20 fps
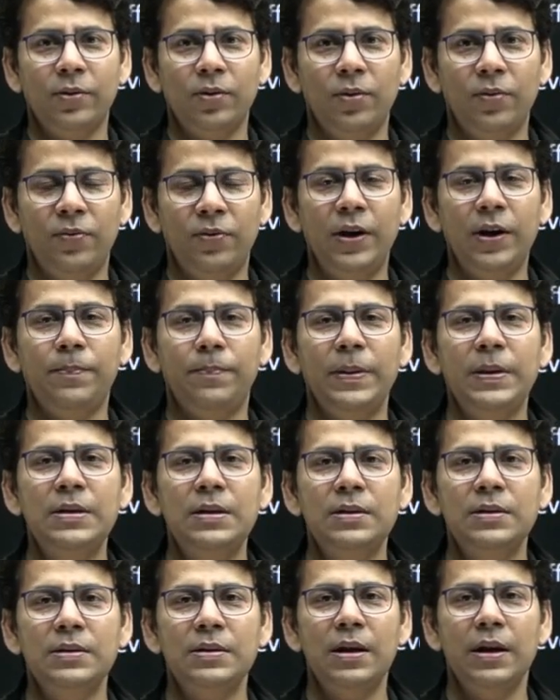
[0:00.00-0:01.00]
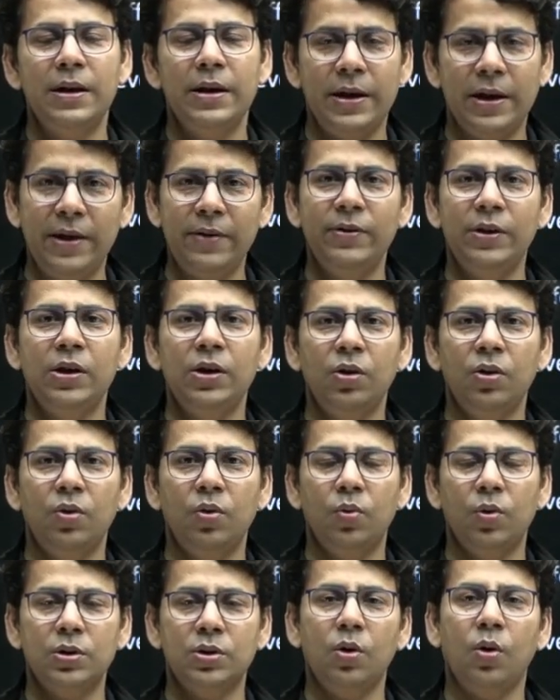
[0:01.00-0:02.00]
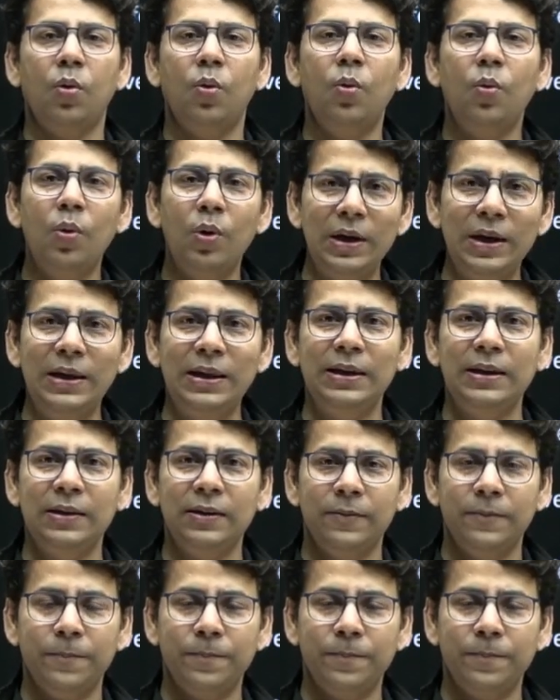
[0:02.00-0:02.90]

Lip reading: Philippine Navy was the only